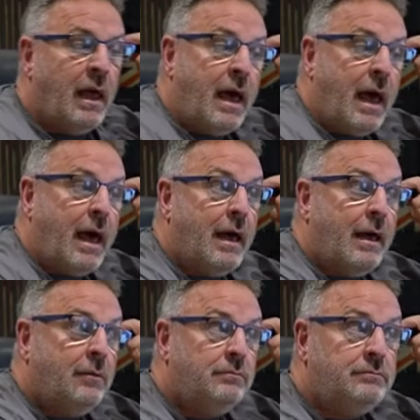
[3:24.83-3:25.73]

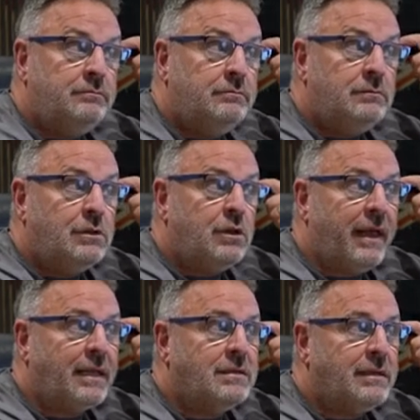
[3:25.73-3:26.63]
So
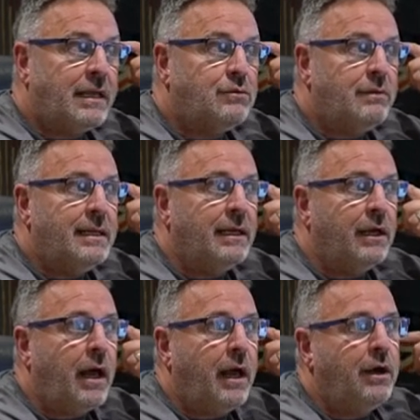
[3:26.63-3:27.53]
that's really
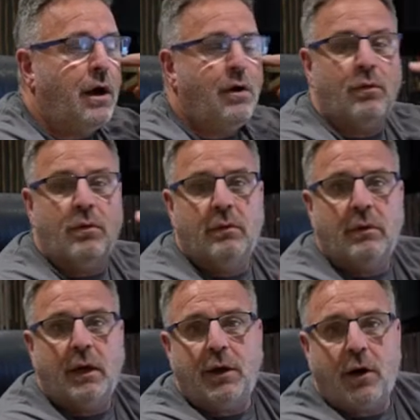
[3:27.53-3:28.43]
a
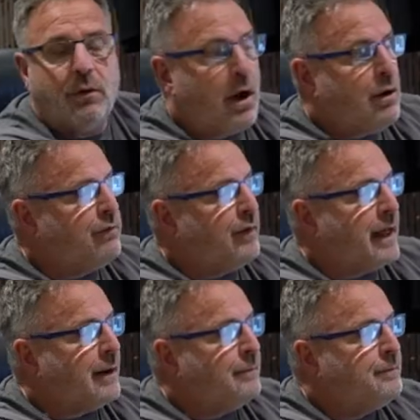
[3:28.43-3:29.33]
no-go for that.